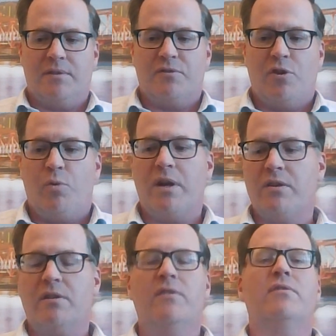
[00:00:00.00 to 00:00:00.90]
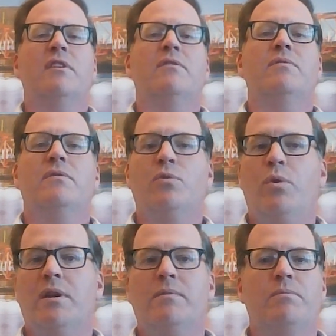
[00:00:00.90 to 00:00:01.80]
no way you can save
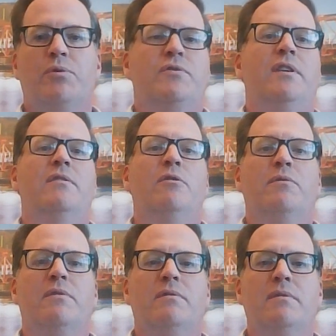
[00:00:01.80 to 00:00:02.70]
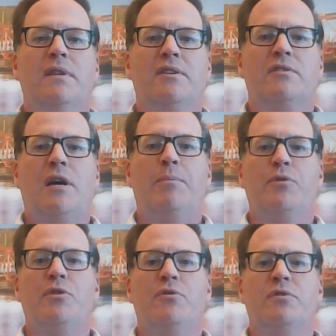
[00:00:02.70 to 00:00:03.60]
20% over the next
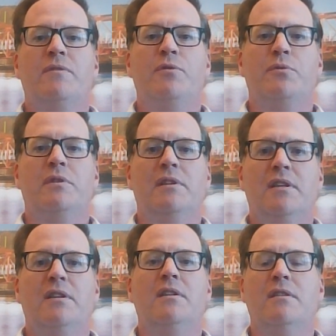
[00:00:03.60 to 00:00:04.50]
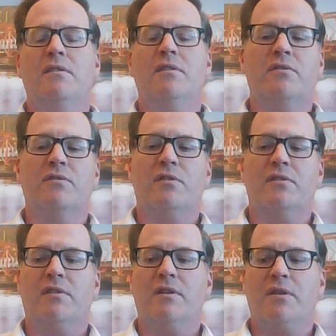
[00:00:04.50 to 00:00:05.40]
couple of years if you were to lean into this and
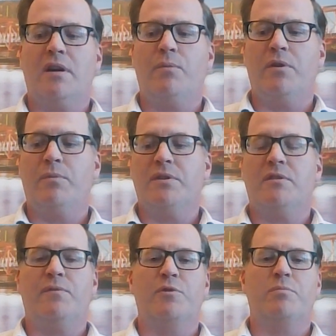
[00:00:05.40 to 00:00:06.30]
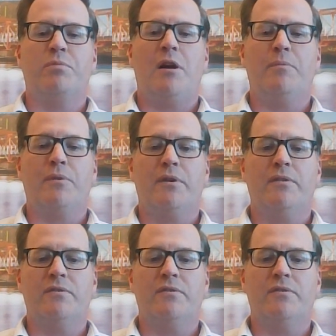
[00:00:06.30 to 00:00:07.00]
start to say, okay, what's the first problem we're going to